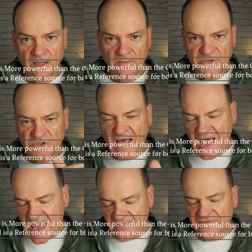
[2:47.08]
But you
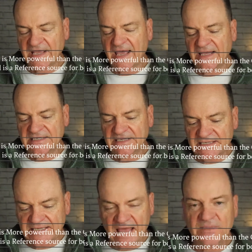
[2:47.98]
have to get into the
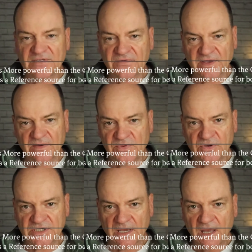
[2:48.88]
depths of the
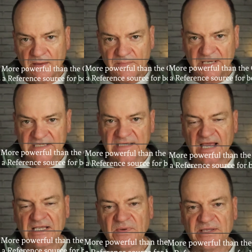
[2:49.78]
computer, because
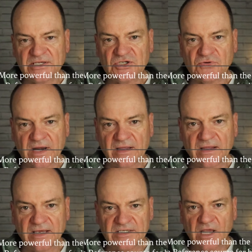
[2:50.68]
that's where the strength
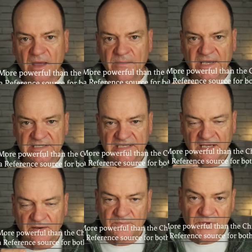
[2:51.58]
lies. Because the
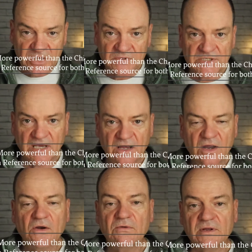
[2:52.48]
computer
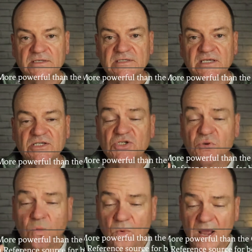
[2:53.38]
runs at
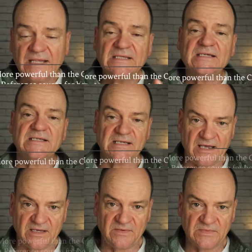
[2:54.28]
20
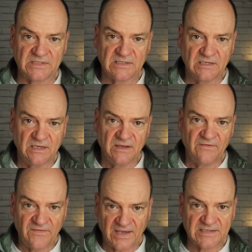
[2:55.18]
times
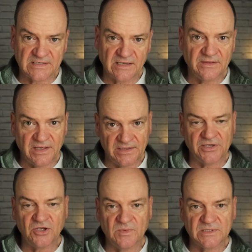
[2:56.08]
faster than the
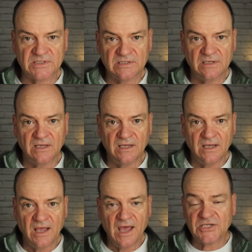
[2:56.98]
humans.
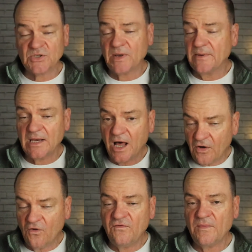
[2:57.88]
So it will
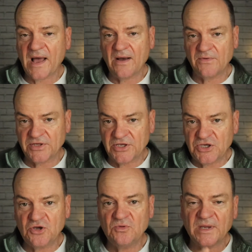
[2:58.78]
overpower the
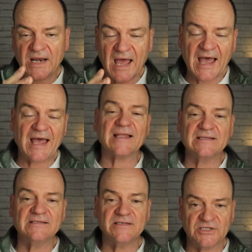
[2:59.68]
human
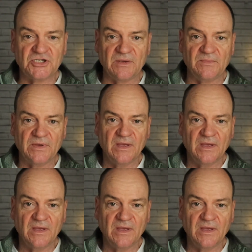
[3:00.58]
and the chimp.